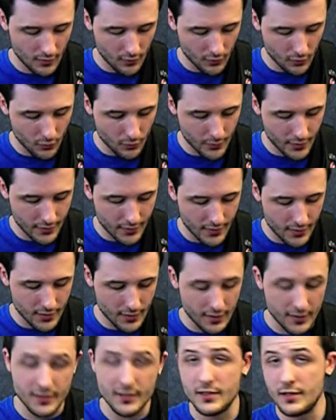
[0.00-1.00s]
over
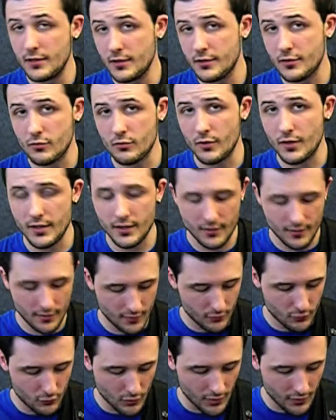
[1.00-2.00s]
the G string,
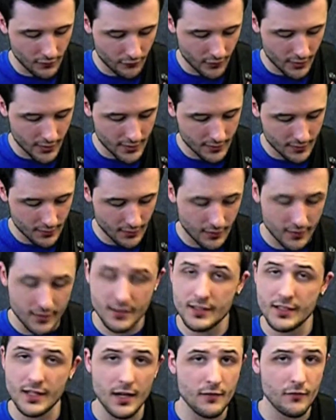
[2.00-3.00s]
12th fret, and
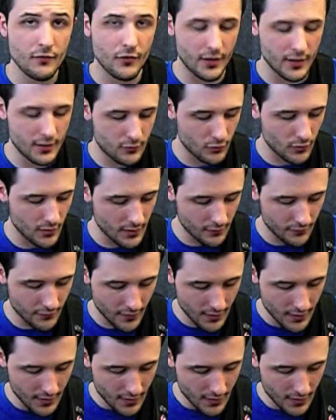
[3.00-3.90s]
same fret 12